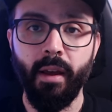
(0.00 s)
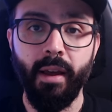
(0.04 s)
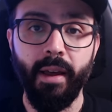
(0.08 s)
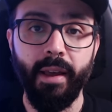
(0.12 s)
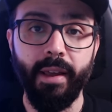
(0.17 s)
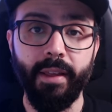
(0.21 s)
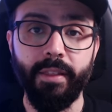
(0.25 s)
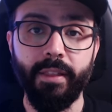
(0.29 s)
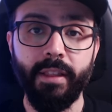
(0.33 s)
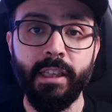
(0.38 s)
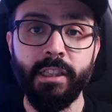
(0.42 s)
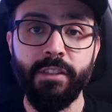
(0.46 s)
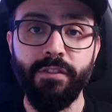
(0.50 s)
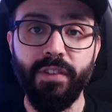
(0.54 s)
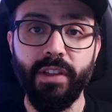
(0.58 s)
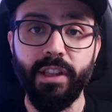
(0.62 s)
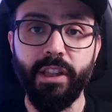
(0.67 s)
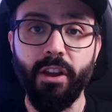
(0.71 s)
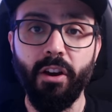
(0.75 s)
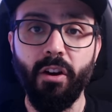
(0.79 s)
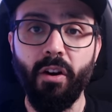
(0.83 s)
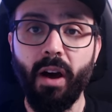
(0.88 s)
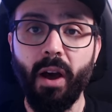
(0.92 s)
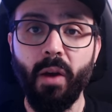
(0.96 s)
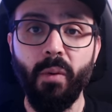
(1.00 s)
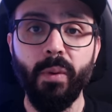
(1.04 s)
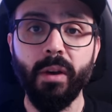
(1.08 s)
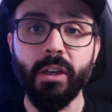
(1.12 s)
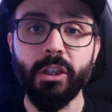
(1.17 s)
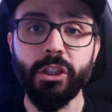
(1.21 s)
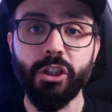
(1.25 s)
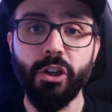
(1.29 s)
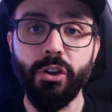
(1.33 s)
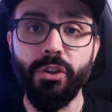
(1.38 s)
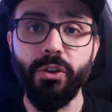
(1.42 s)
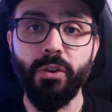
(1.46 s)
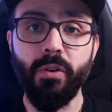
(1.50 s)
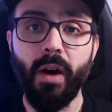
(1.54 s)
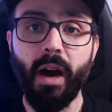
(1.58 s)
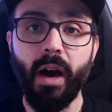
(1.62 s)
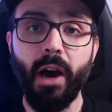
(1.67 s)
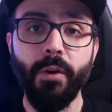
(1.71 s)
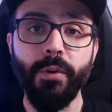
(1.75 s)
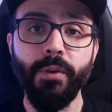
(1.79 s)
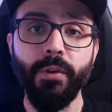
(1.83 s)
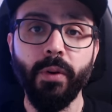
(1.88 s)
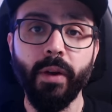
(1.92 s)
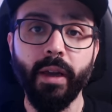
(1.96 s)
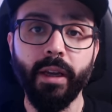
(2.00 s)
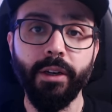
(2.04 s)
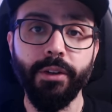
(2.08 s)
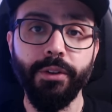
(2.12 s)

In this video, I will show you how you can